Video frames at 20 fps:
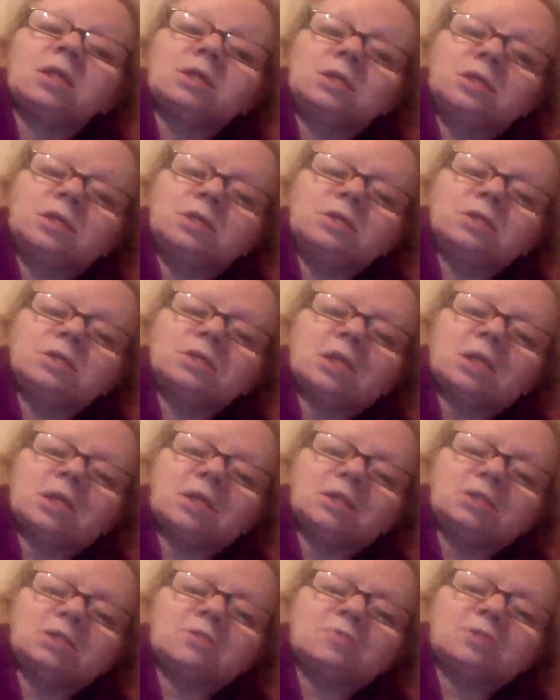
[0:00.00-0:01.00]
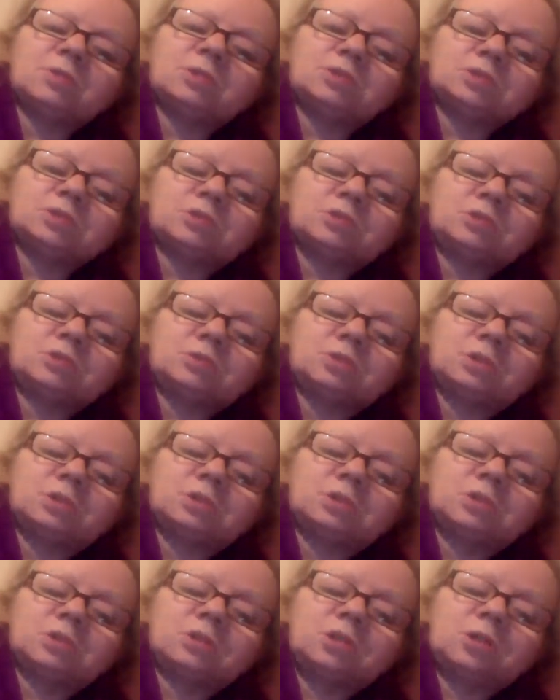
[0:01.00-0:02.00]
Use that individual.
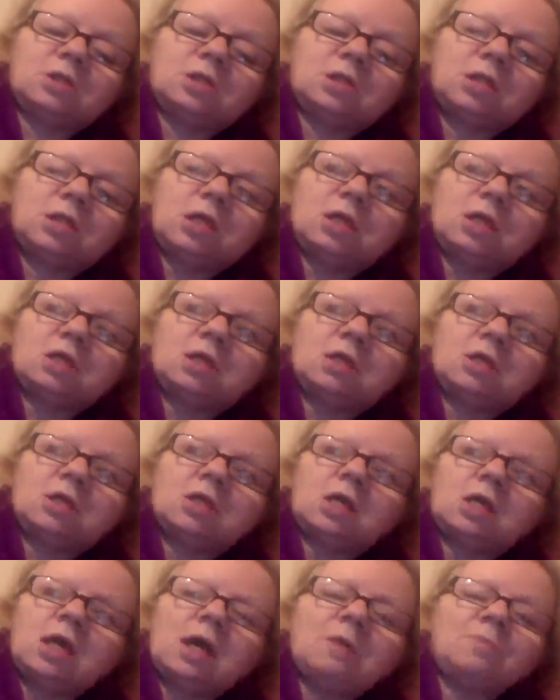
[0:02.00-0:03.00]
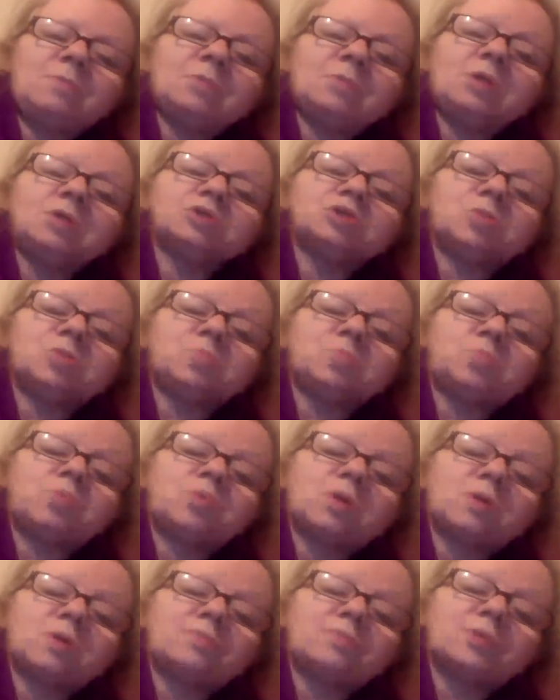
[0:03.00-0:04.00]
Have a note your
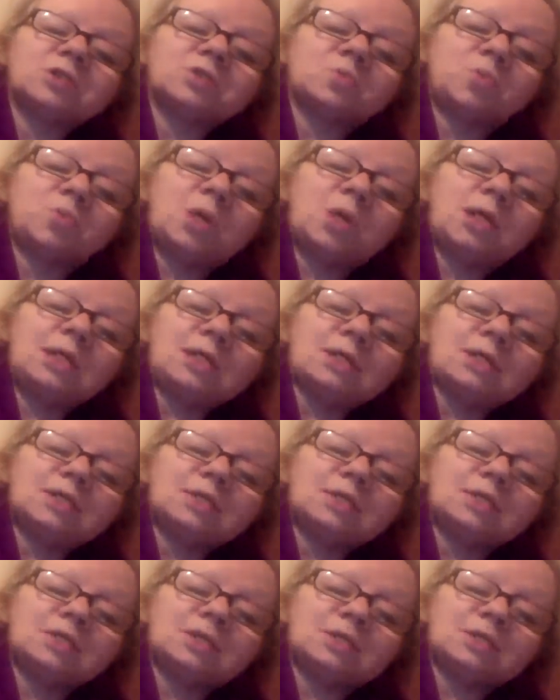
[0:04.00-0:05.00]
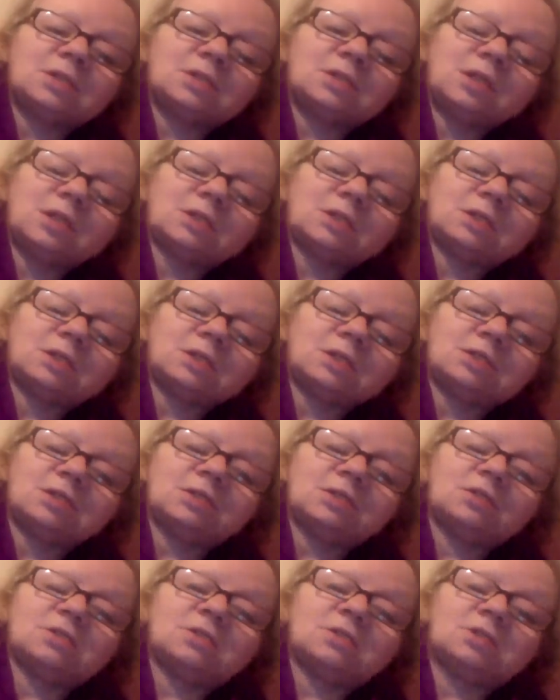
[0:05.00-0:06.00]
private dwelling, and that's
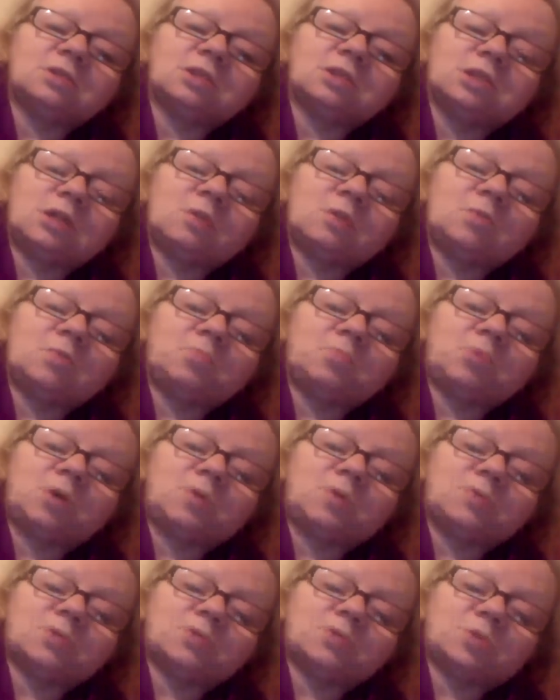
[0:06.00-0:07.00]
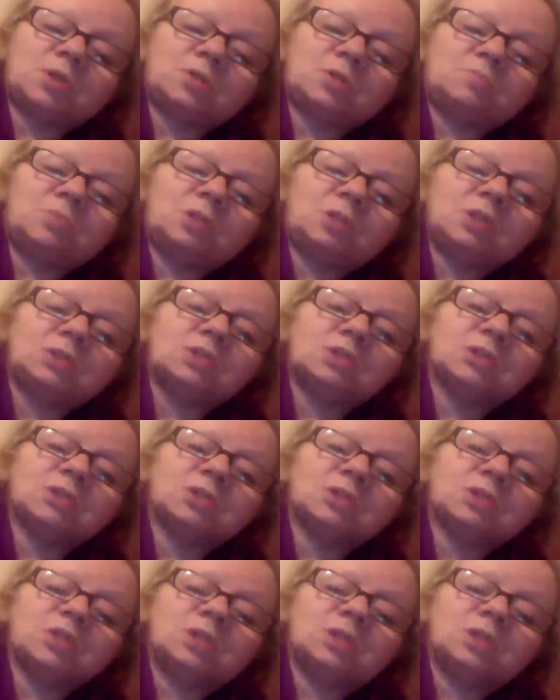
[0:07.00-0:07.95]
in. You look at what private dwelling means,